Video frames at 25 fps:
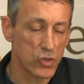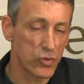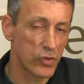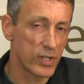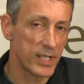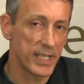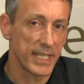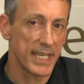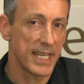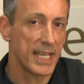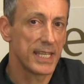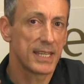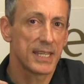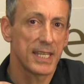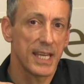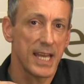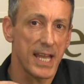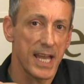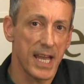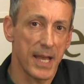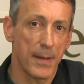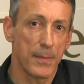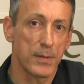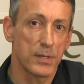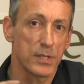trying to get
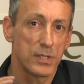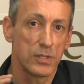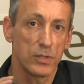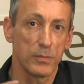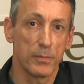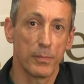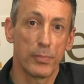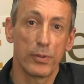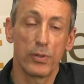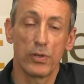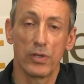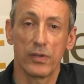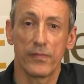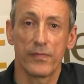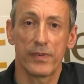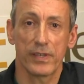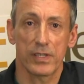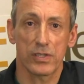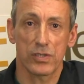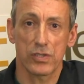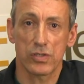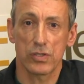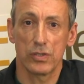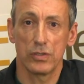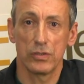the absolute
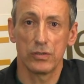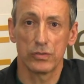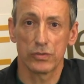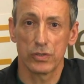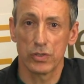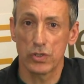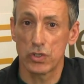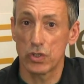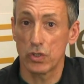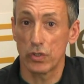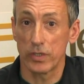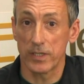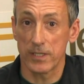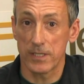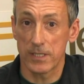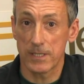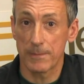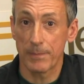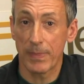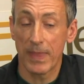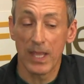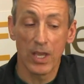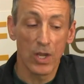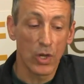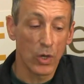perfect solder joint.